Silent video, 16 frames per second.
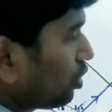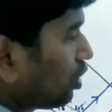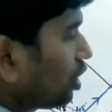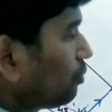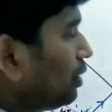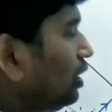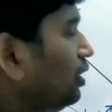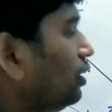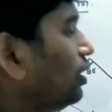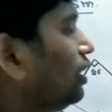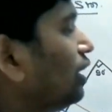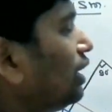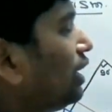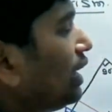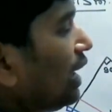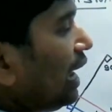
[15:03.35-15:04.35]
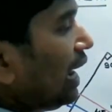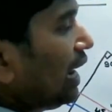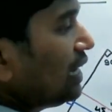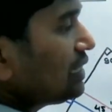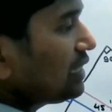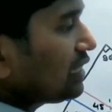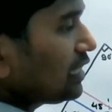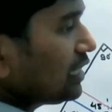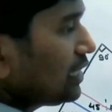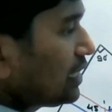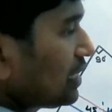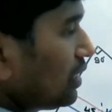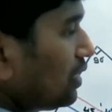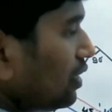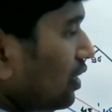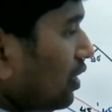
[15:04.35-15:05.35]
more normal, as it is,
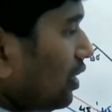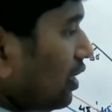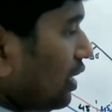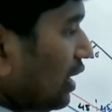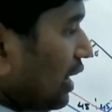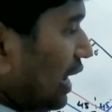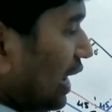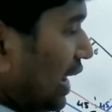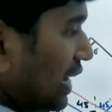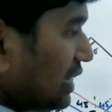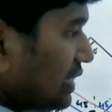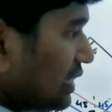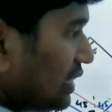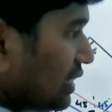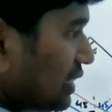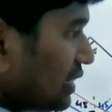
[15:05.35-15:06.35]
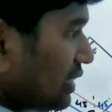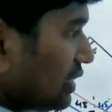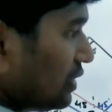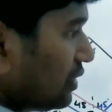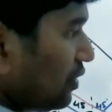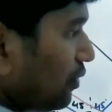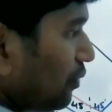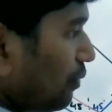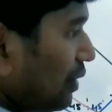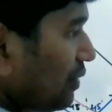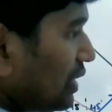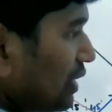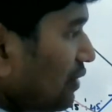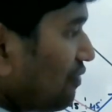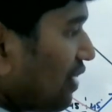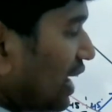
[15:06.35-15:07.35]
as we
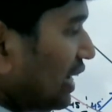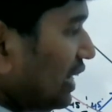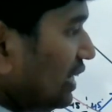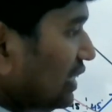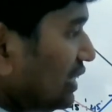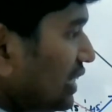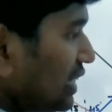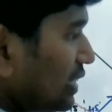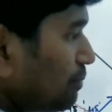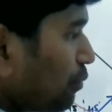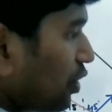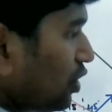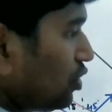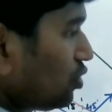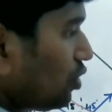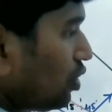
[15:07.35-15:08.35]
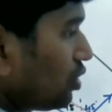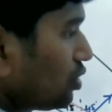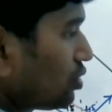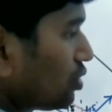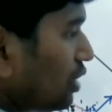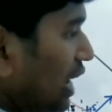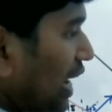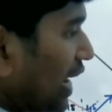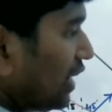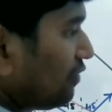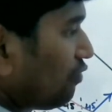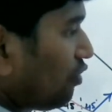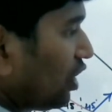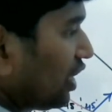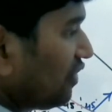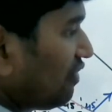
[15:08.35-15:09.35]
will find this point also
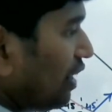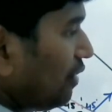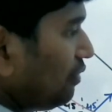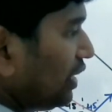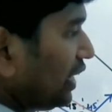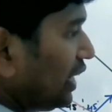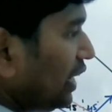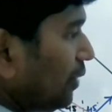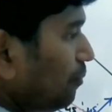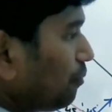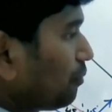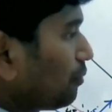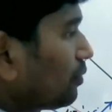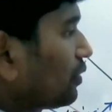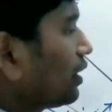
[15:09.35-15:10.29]
at 45 degree,